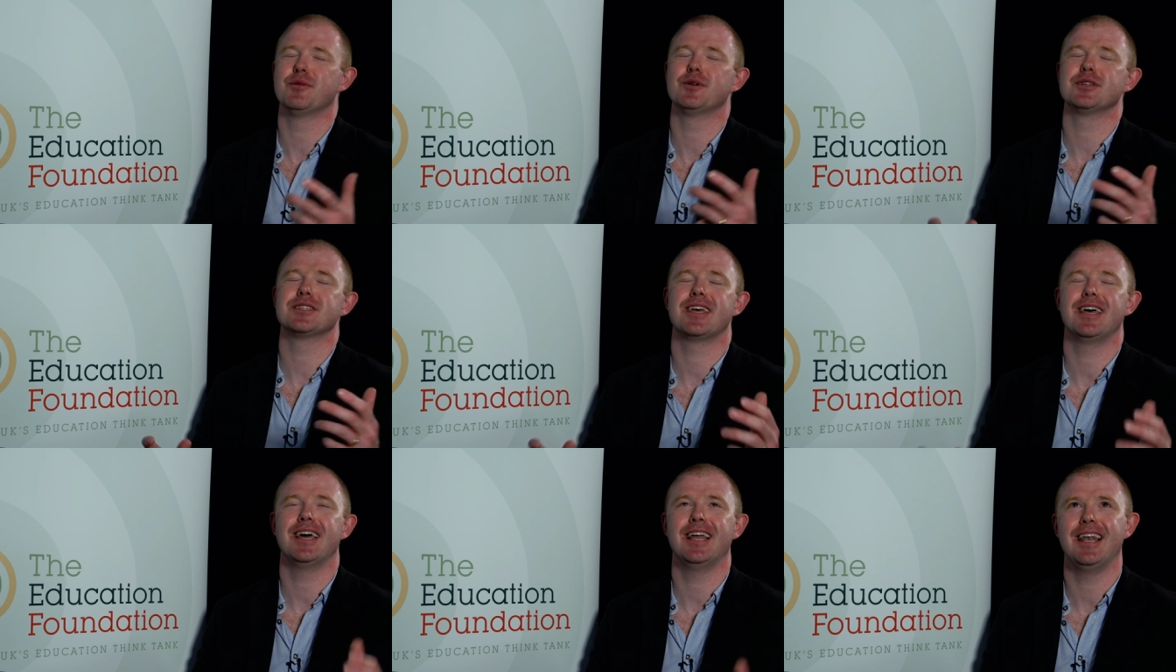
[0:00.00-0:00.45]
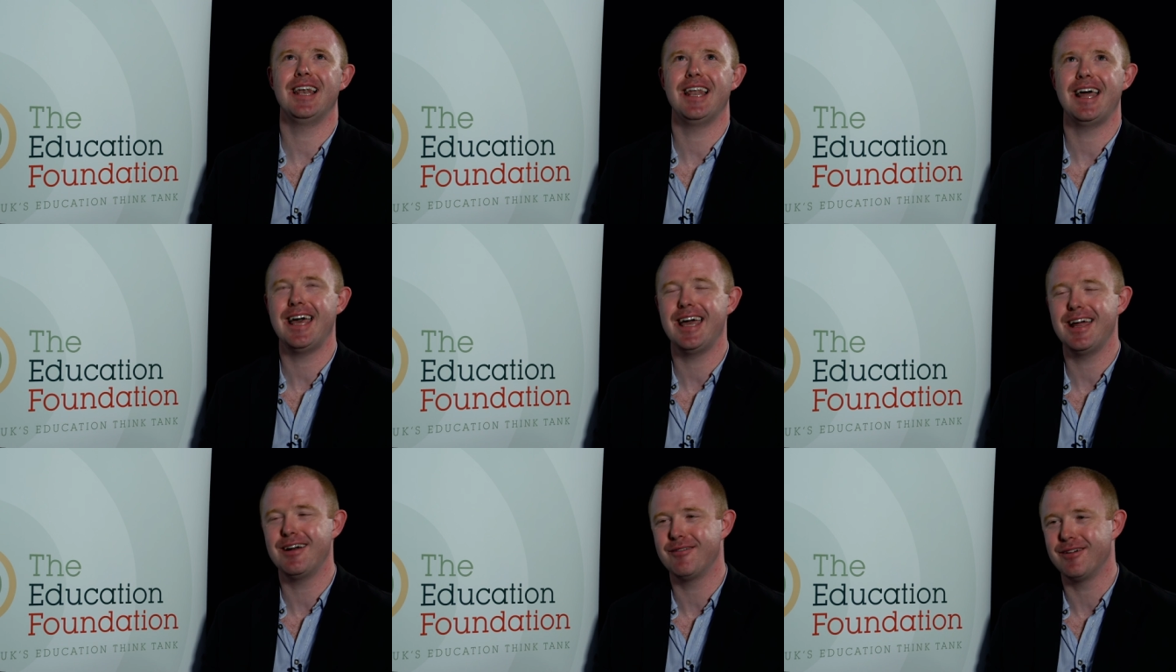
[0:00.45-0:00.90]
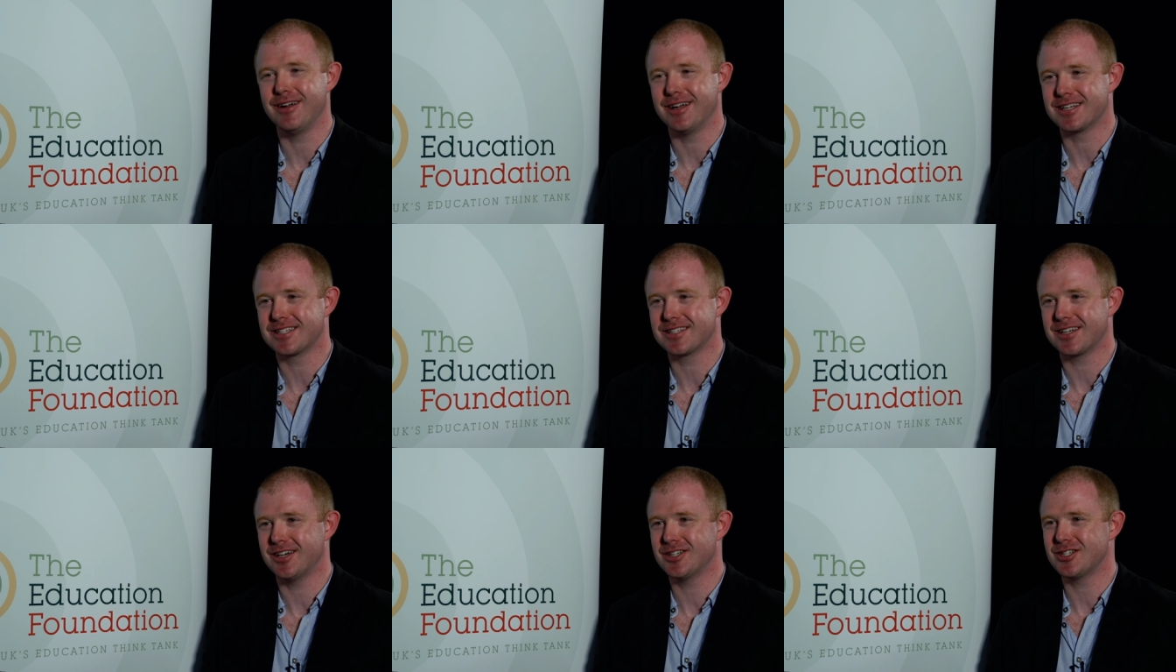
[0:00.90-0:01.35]
was
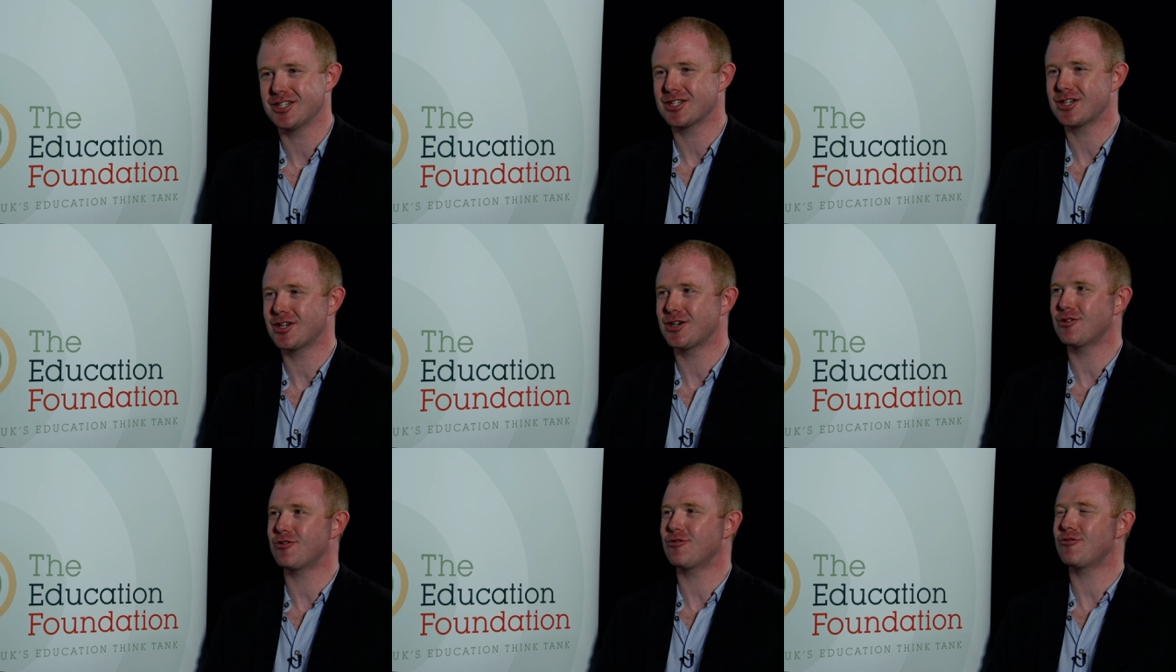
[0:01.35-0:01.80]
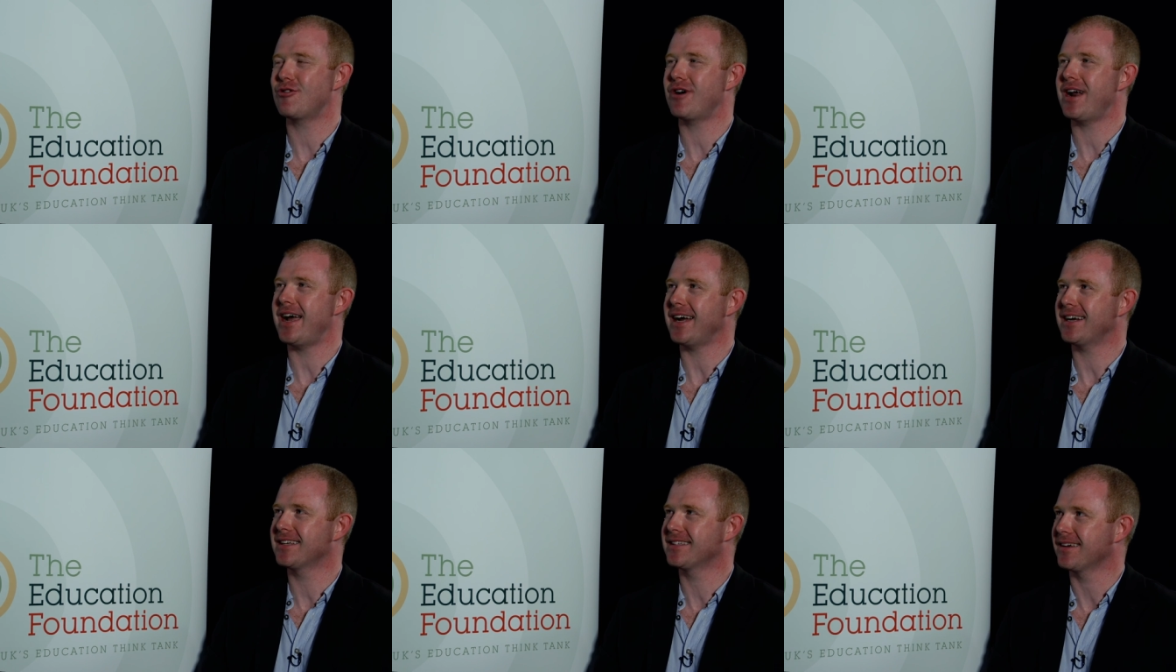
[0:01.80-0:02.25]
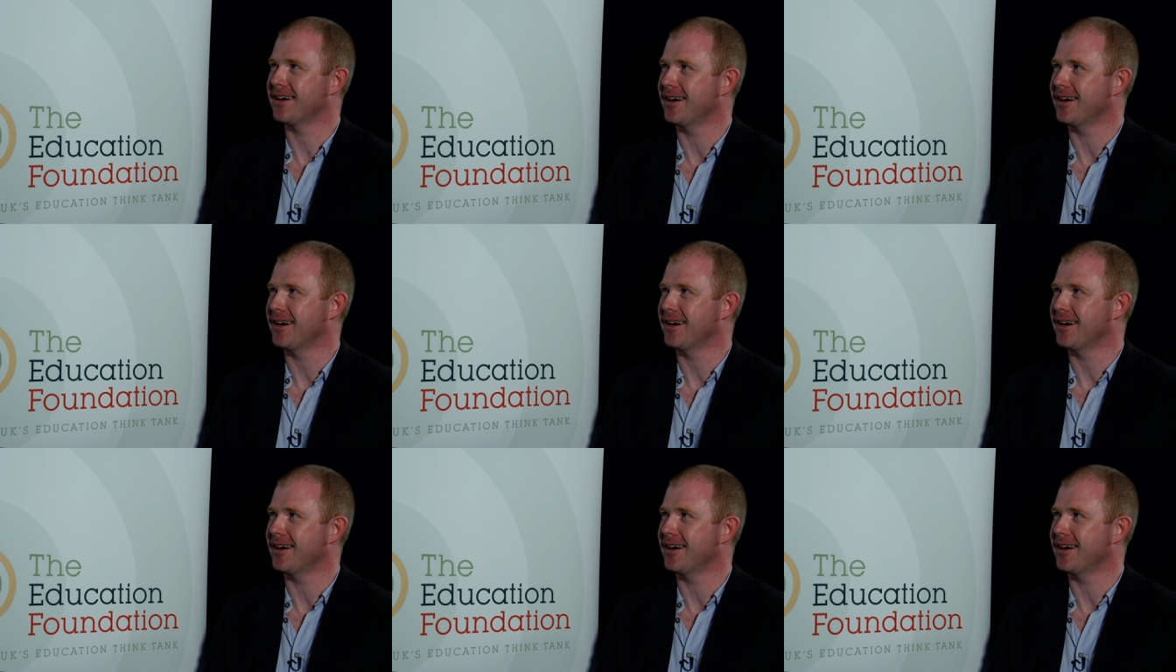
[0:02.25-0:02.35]
hilarious. I just cracked